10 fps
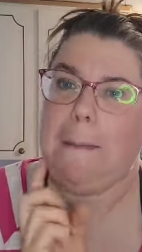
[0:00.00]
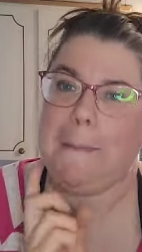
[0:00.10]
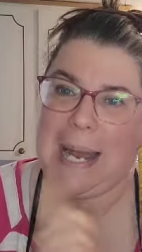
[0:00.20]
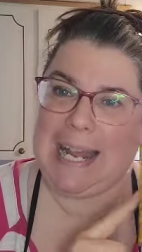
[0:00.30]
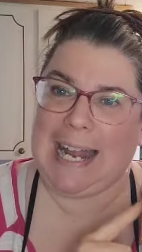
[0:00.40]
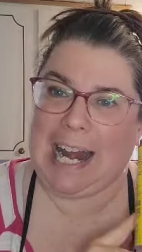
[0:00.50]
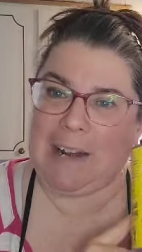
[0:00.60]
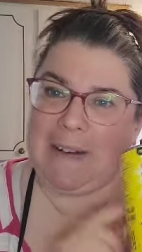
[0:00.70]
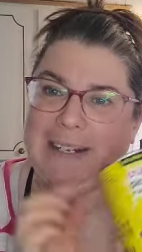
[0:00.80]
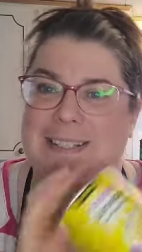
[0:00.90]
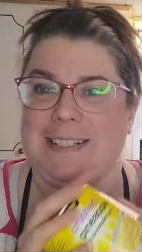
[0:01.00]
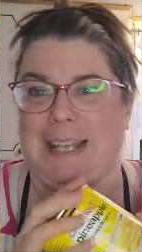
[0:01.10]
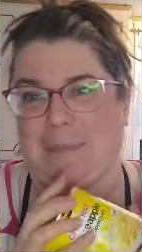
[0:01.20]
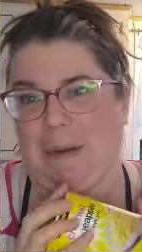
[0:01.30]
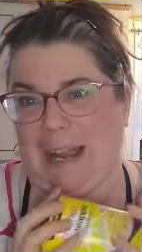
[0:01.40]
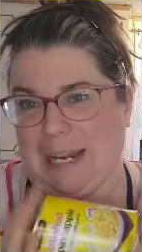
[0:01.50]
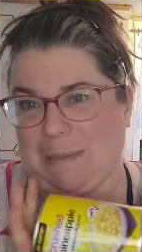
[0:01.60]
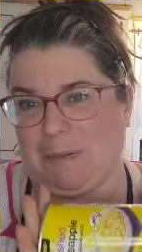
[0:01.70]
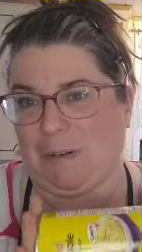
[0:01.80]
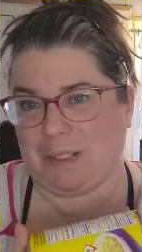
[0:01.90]
But Henry doesn't like
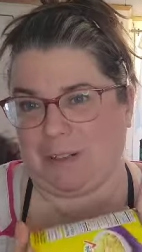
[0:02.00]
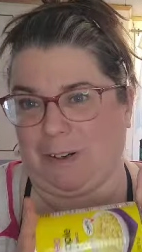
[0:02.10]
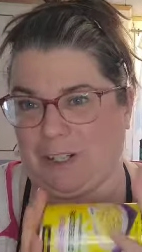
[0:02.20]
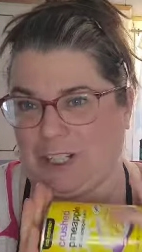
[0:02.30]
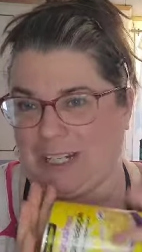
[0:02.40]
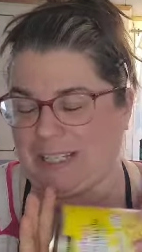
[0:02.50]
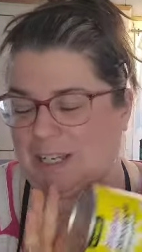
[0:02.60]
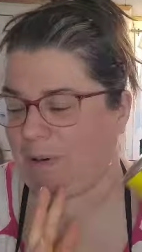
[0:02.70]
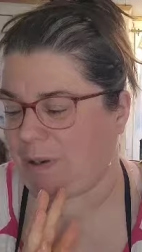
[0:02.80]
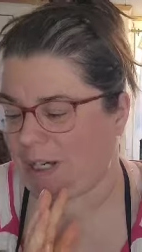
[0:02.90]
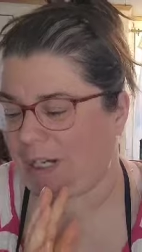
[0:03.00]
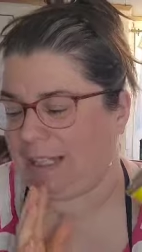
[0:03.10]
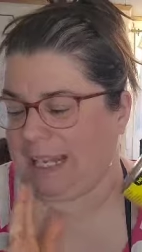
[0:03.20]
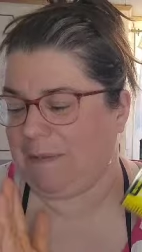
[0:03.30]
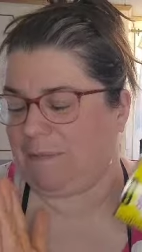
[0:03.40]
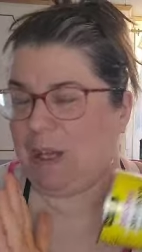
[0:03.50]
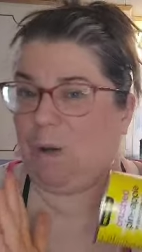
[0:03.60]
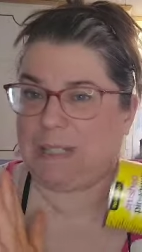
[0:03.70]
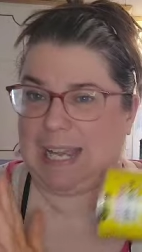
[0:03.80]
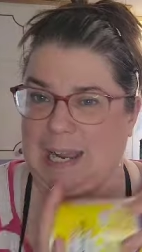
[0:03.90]
pineapples, unfortunately. So we're going to leave
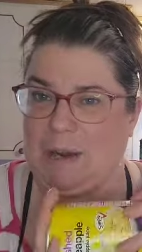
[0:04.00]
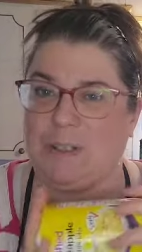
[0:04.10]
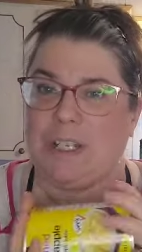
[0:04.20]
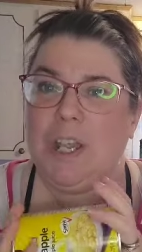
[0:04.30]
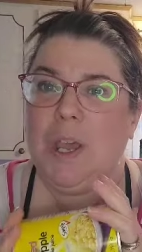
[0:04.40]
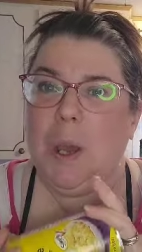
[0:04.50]
those out.